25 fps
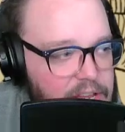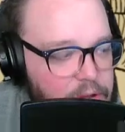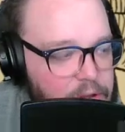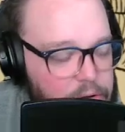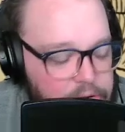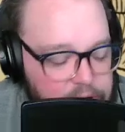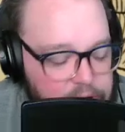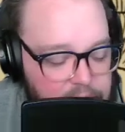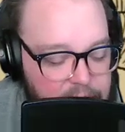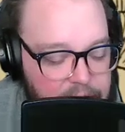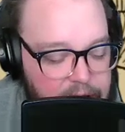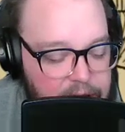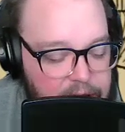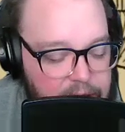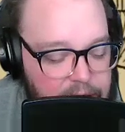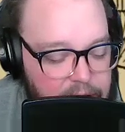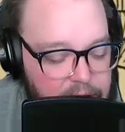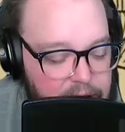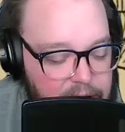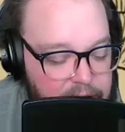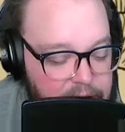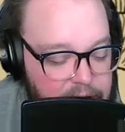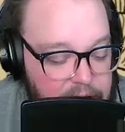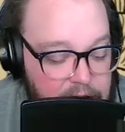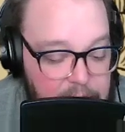He goes, "I
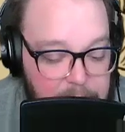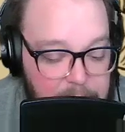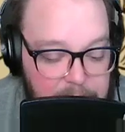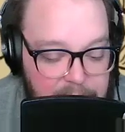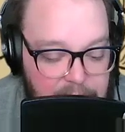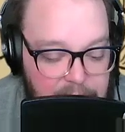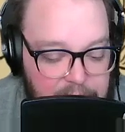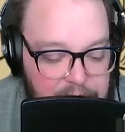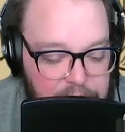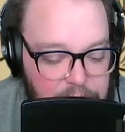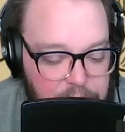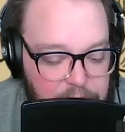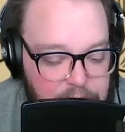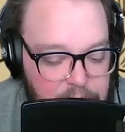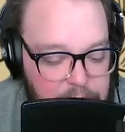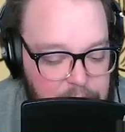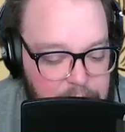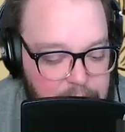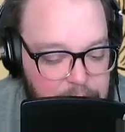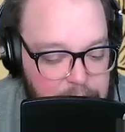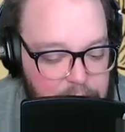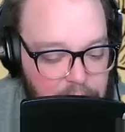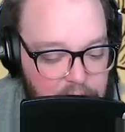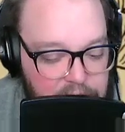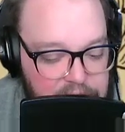got to be honest with you,
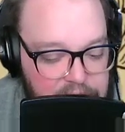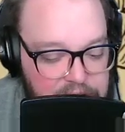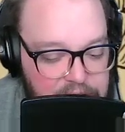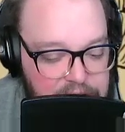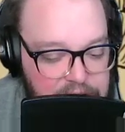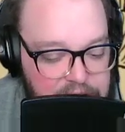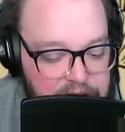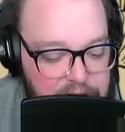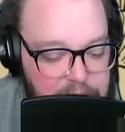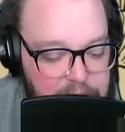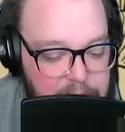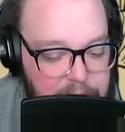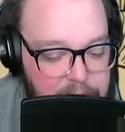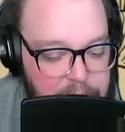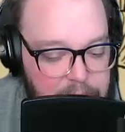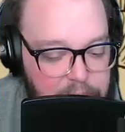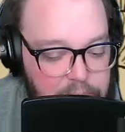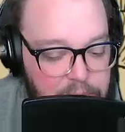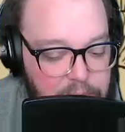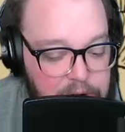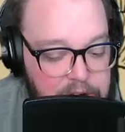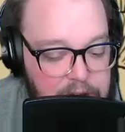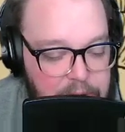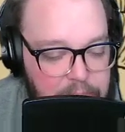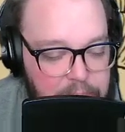my bosses have been
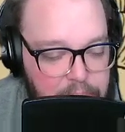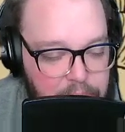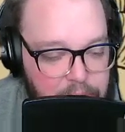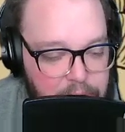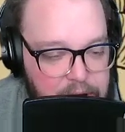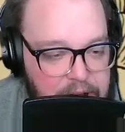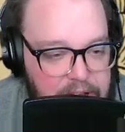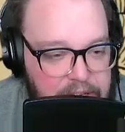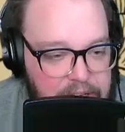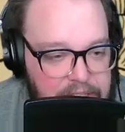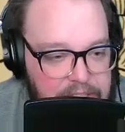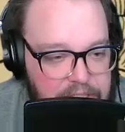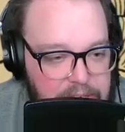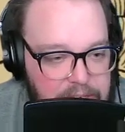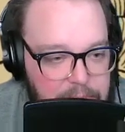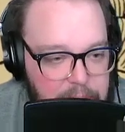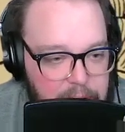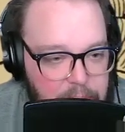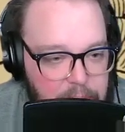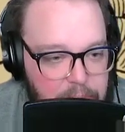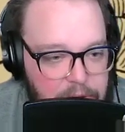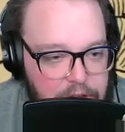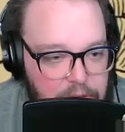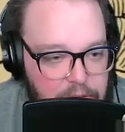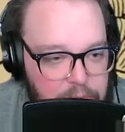pretty impressed
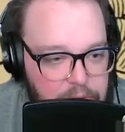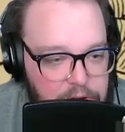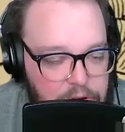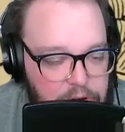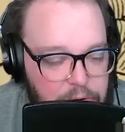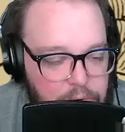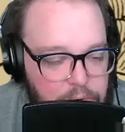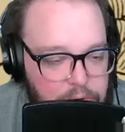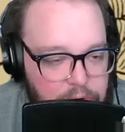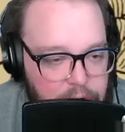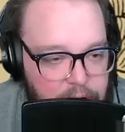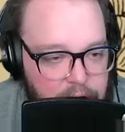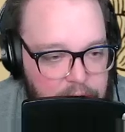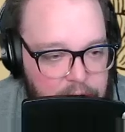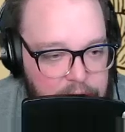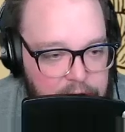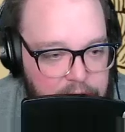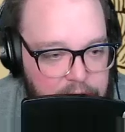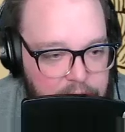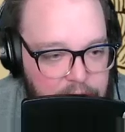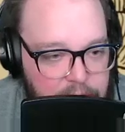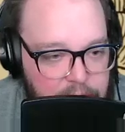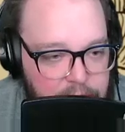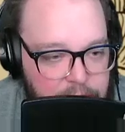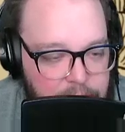by what you've been doing around
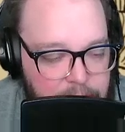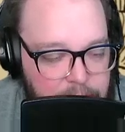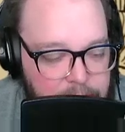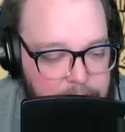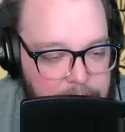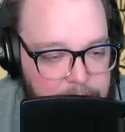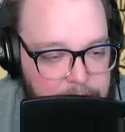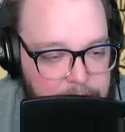here."